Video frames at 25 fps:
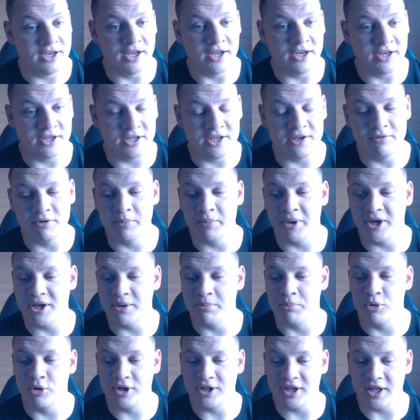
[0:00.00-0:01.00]
he even made a
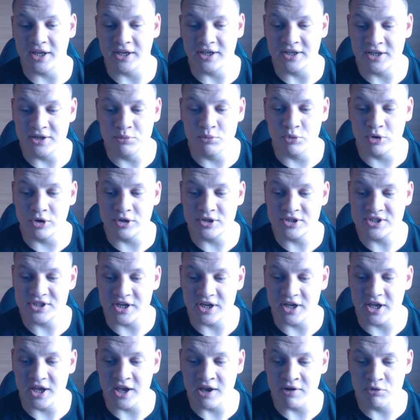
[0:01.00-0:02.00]
point like he wants
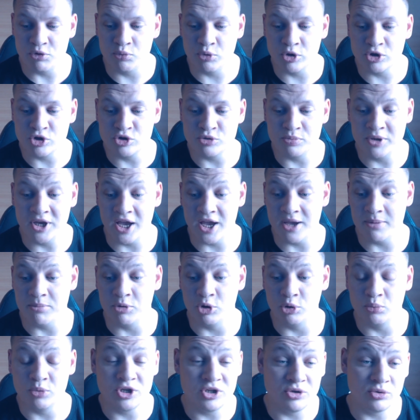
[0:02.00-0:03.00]
everyone to be
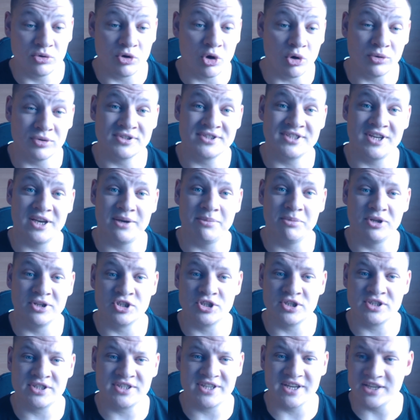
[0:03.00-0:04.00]
able, when you go on the table,
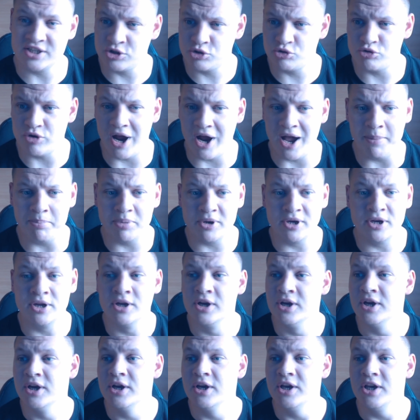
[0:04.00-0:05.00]
just say strap. And
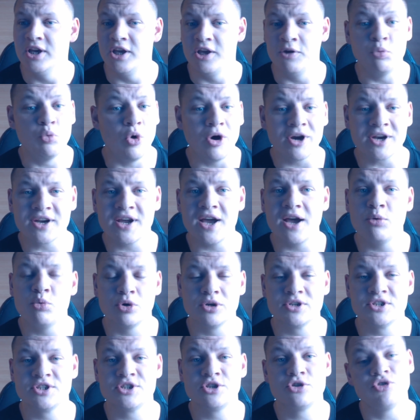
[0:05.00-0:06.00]
if one guy
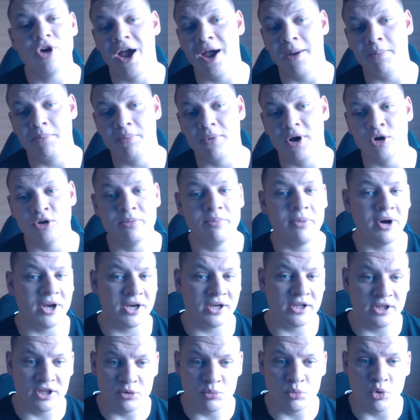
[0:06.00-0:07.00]
wants strap,
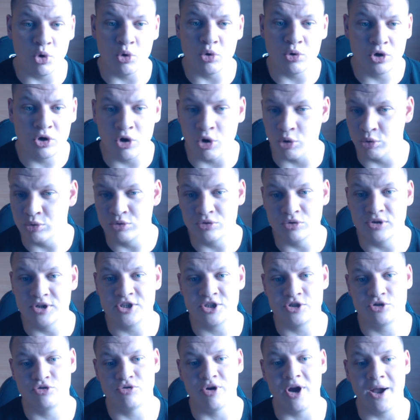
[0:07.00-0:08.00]
automatically will go to the
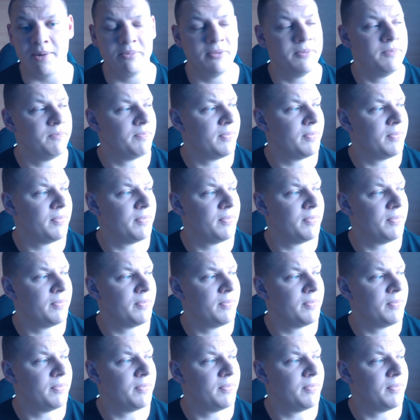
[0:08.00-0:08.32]
strap.